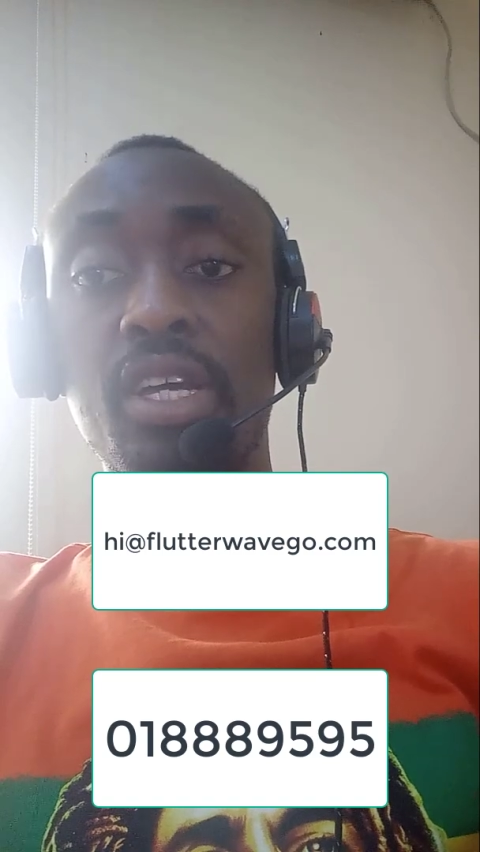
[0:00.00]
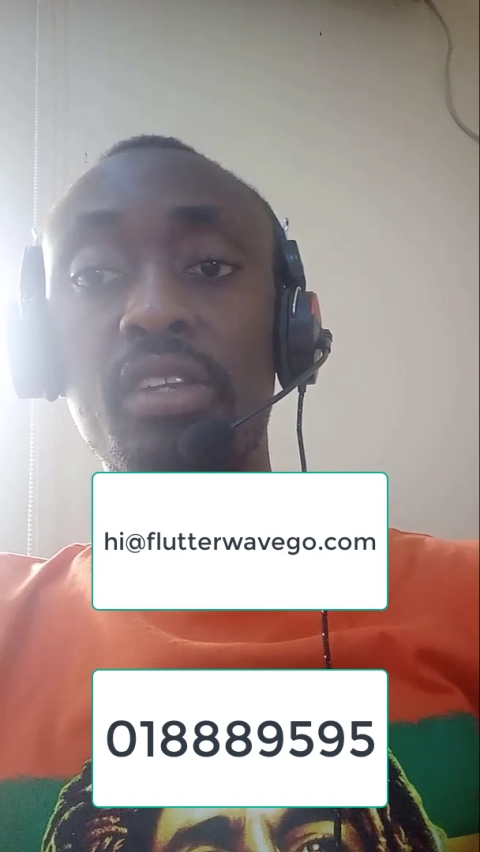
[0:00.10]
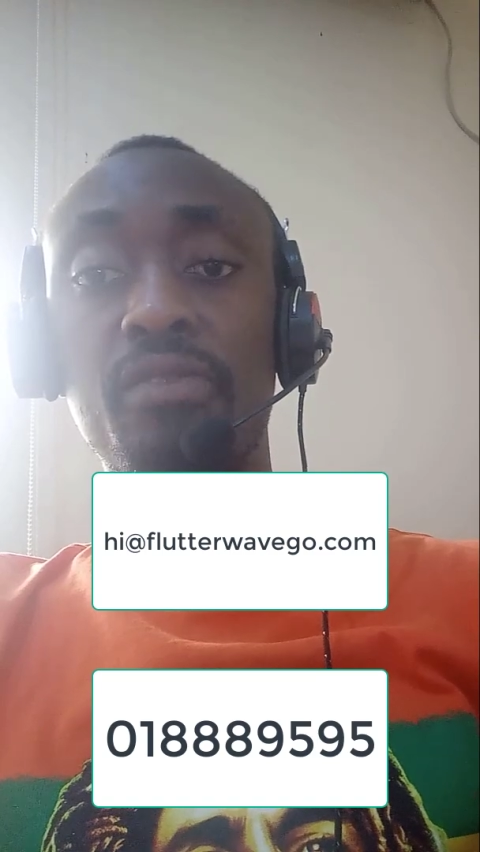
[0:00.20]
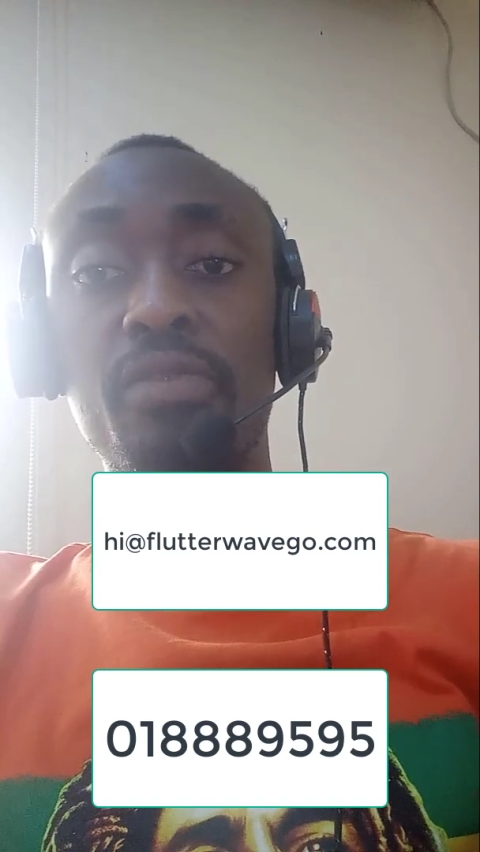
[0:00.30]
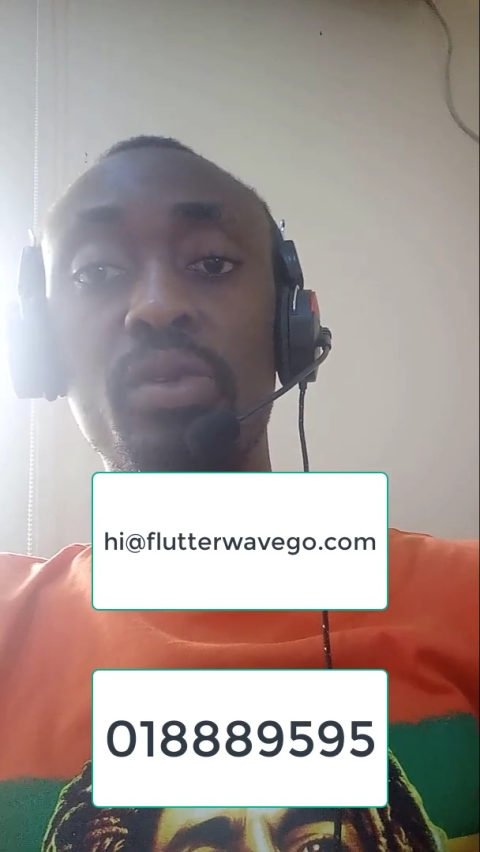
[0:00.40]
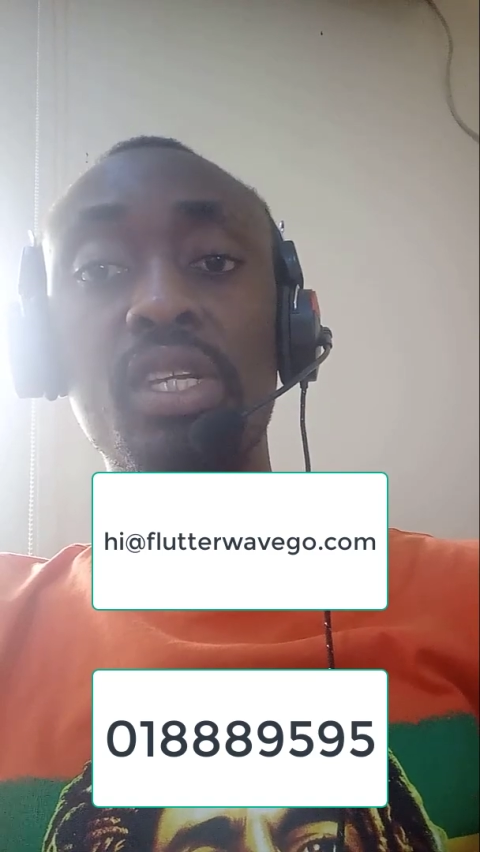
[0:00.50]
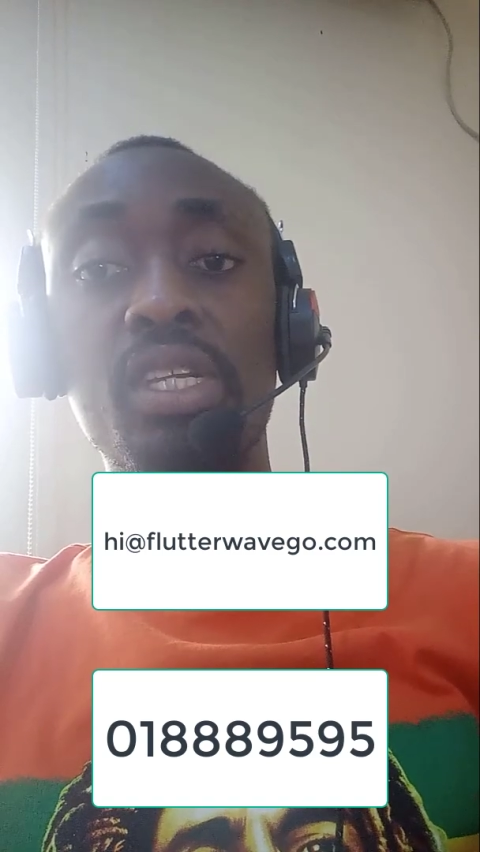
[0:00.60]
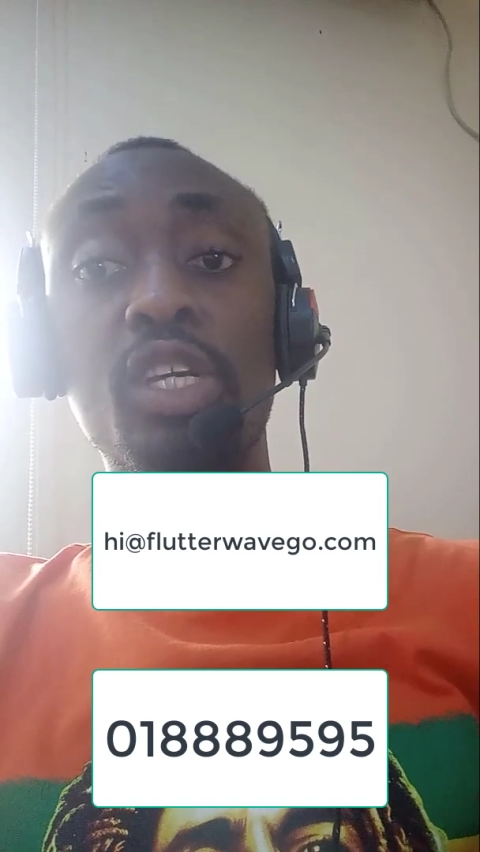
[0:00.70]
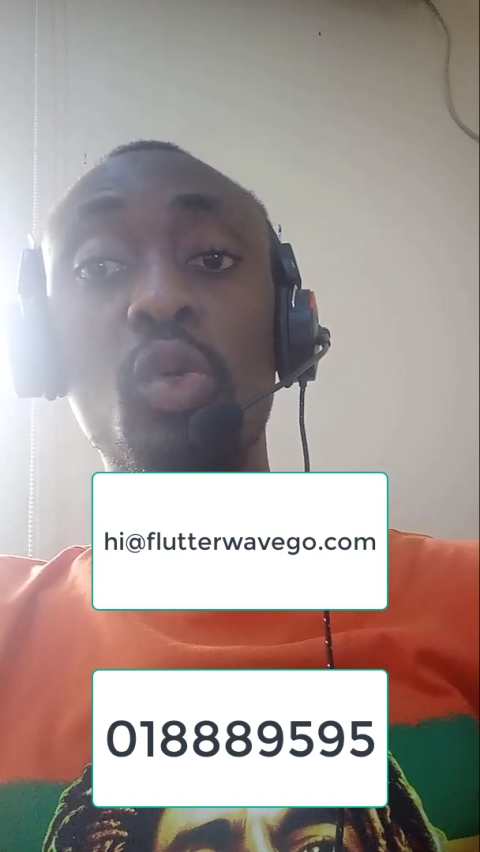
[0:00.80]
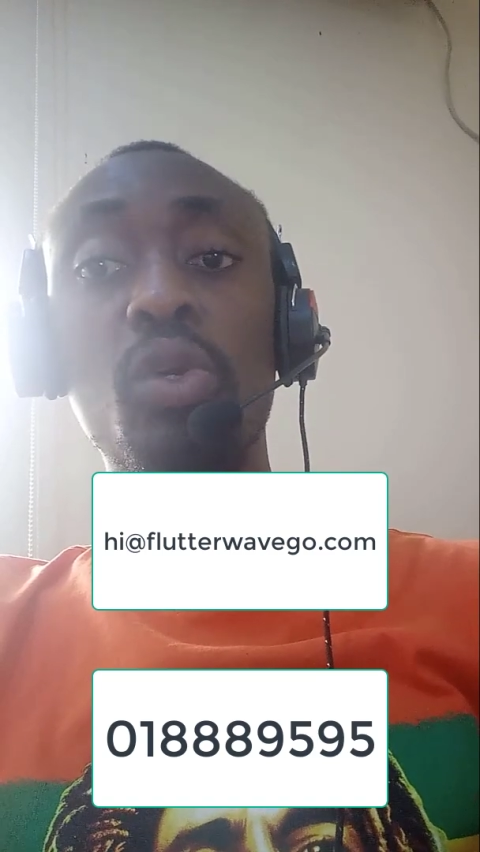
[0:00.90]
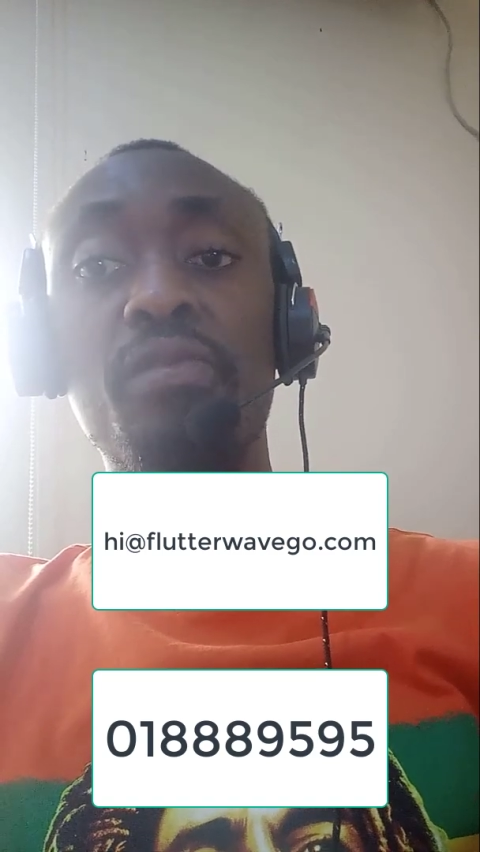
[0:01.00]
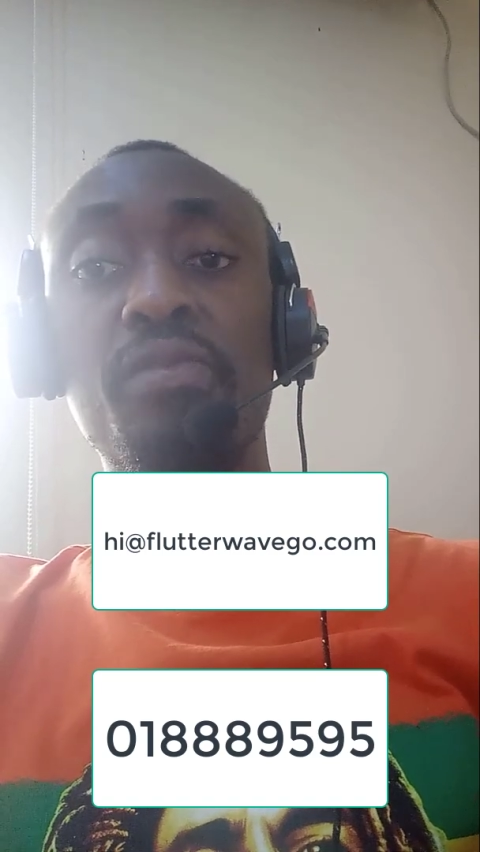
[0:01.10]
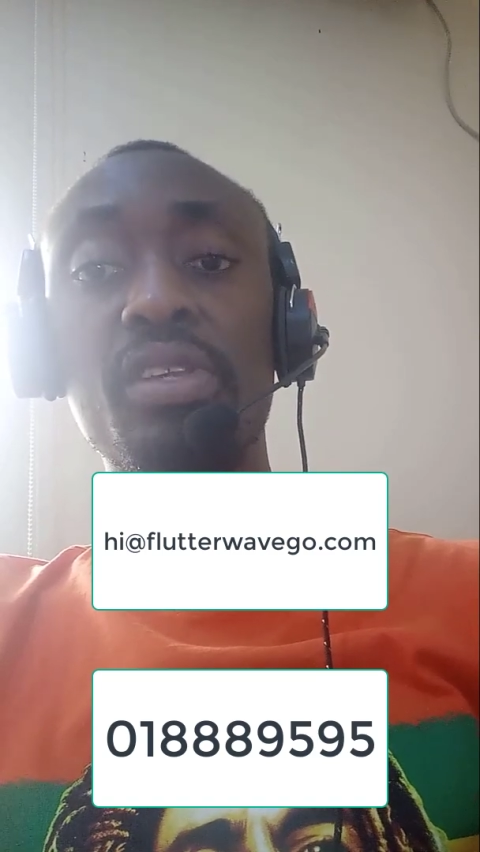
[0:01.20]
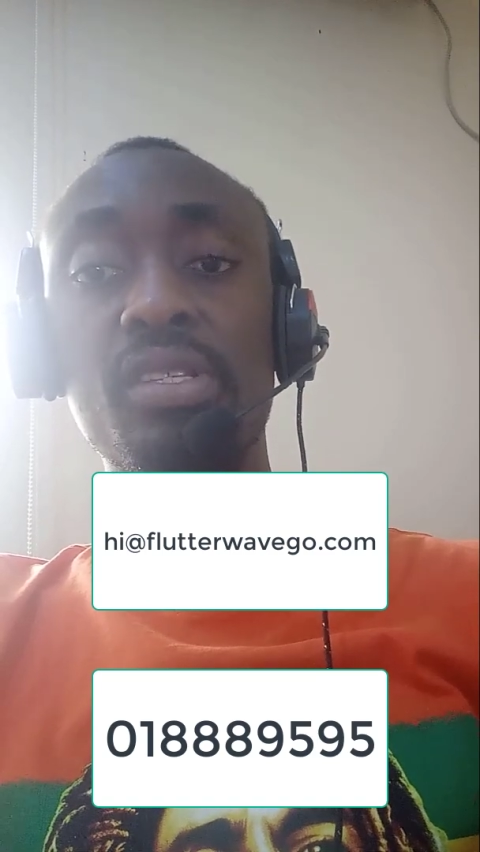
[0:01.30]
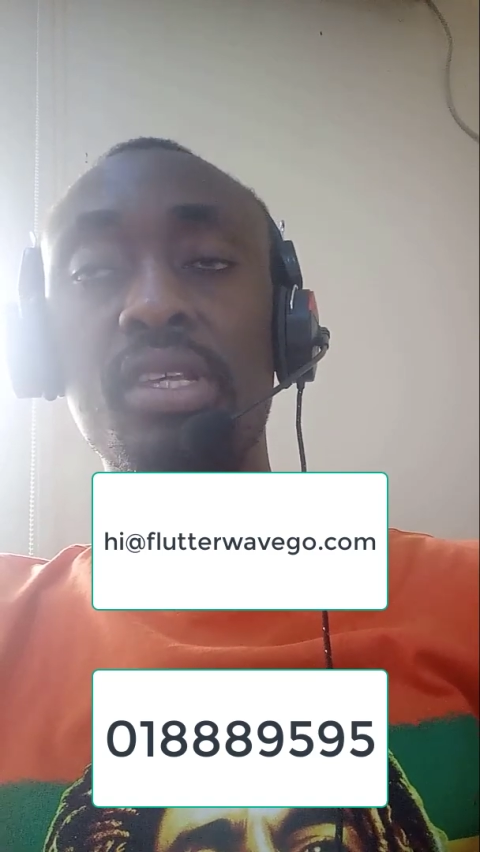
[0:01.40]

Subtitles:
and if you need a quick fix,